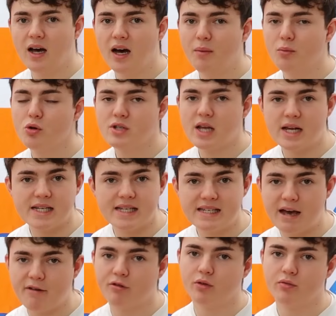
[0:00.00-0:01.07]
I'm not saying it's a
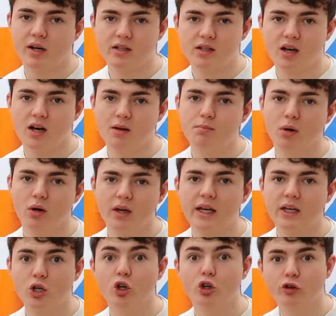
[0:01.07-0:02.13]
definite red card, but
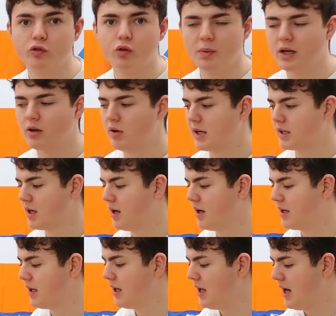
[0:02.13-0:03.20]
it could have been a red
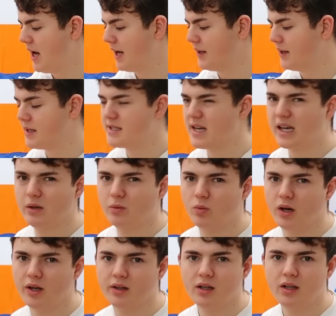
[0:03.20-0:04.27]
card. And then the second
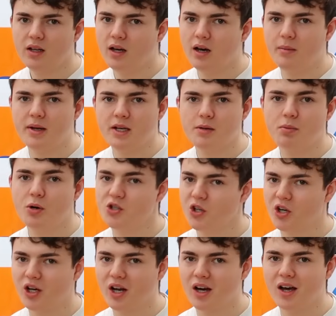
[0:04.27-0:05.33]
one I mean, you're
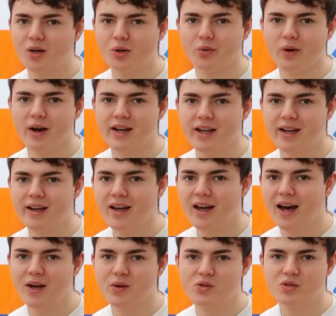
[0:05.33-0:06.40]
pushing your luck already,
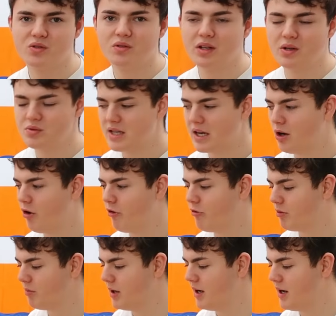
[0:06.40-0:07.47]
and he was sent off
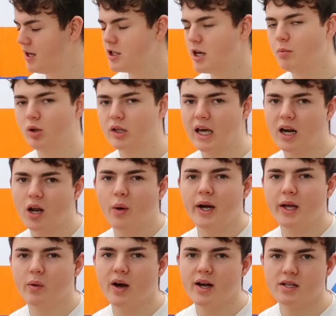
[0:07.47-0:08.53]
from a double yellow
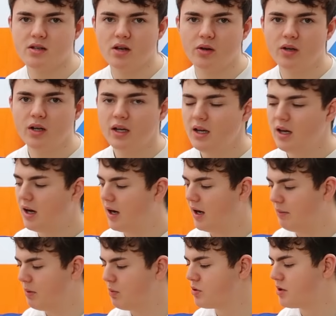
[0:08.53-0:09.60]
anyway. So
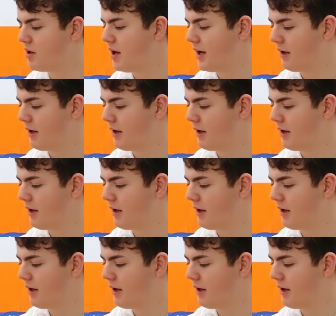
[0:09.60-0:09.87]
it wasn't